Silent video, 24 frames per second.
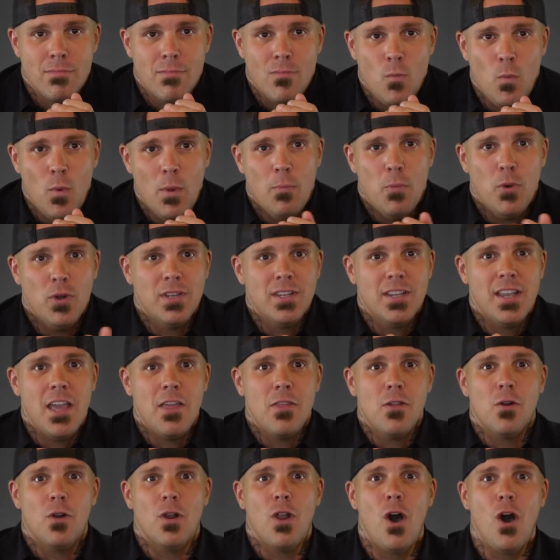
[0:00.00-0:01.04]
We put
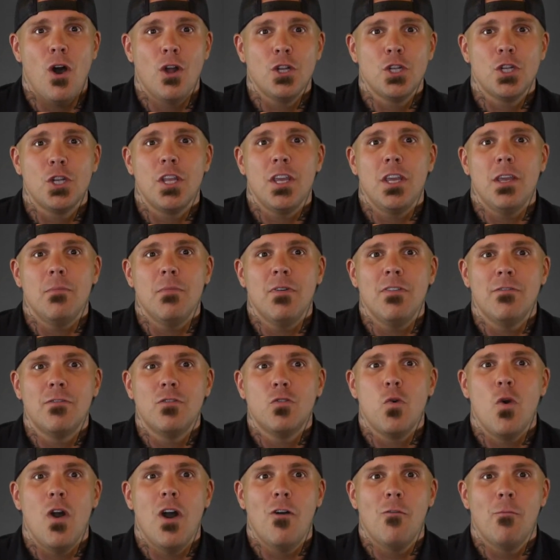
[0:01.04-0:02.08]
together a launch team of
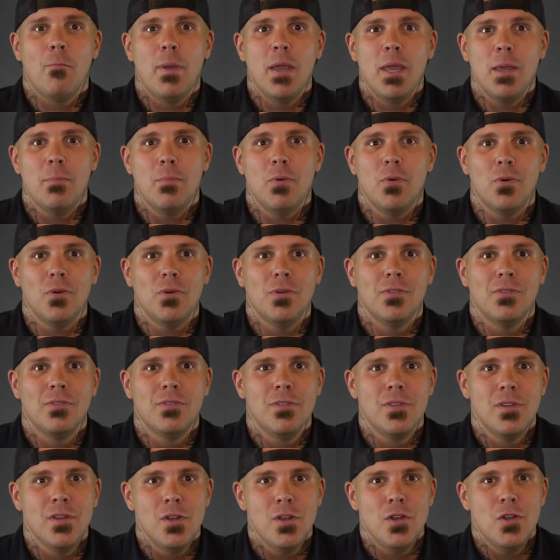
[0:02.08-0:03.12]
12 people
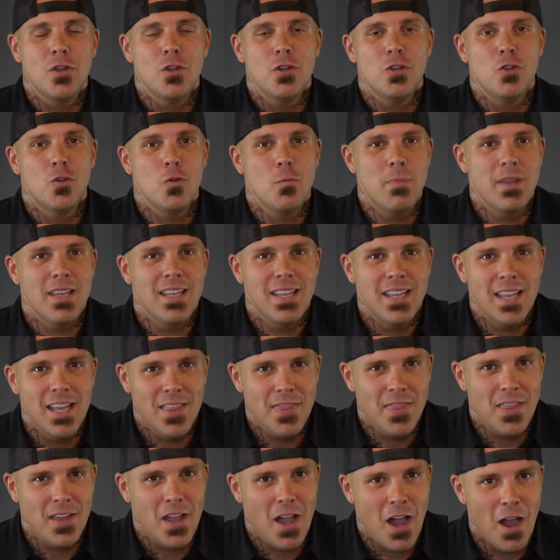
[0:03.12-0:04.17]
to
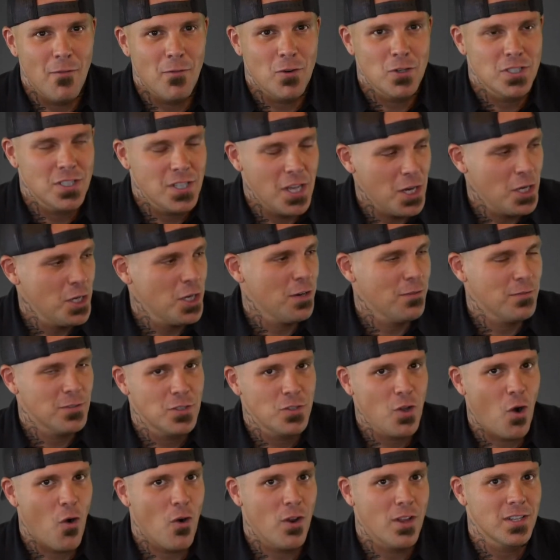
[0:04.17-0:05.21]
begin the conversation of
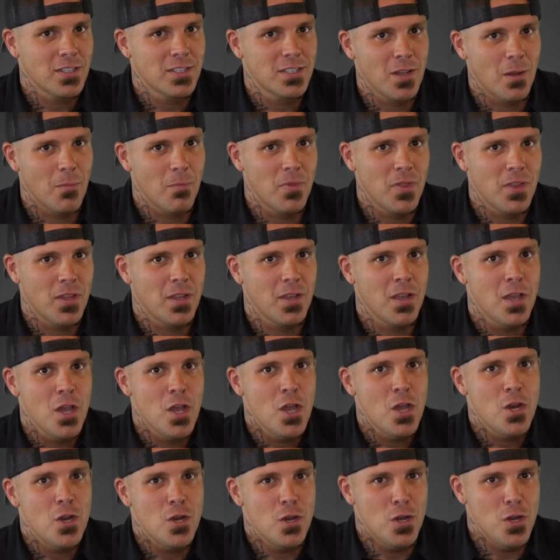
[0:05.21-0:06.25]
starting something
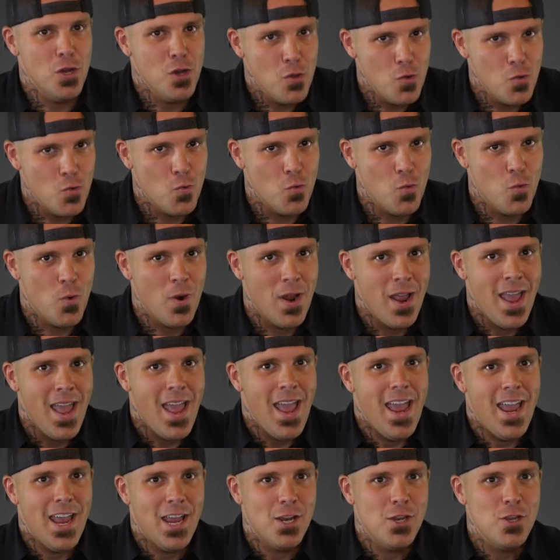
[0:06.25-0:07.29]
new.
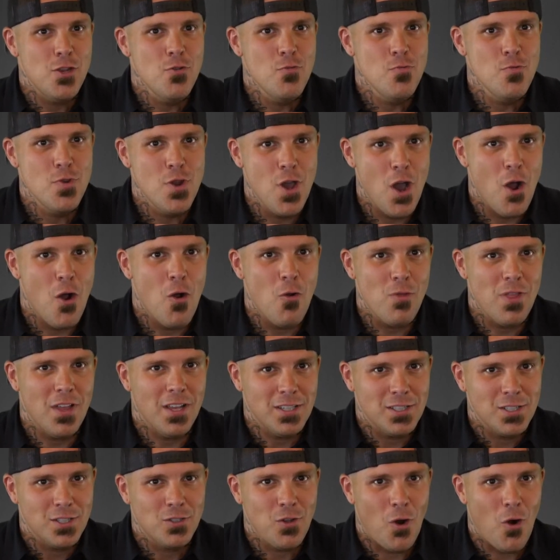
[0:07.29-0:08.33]
And you know that
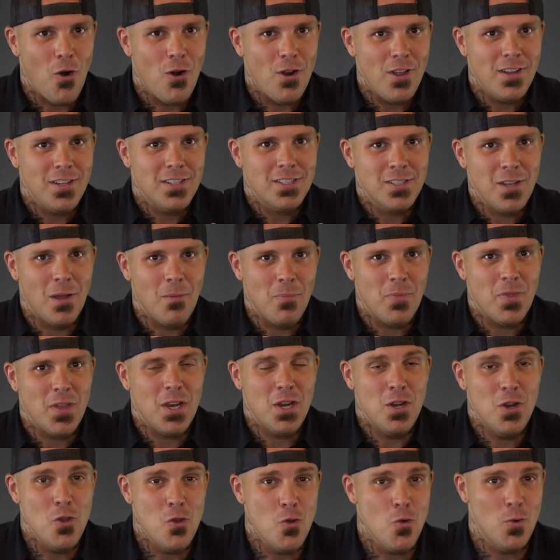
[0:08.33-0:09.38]
starting
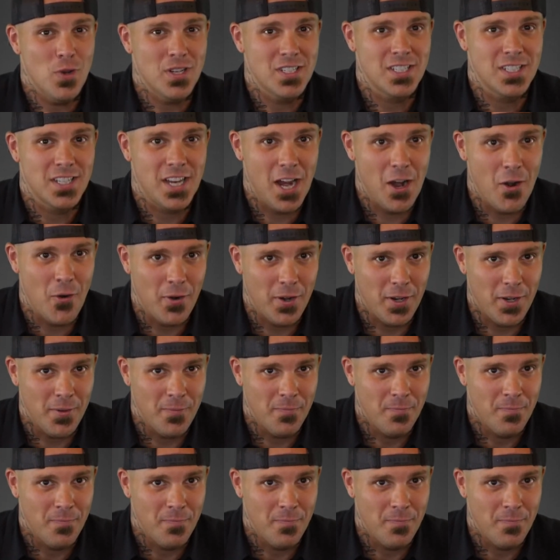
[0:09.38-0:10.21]
something new is scary.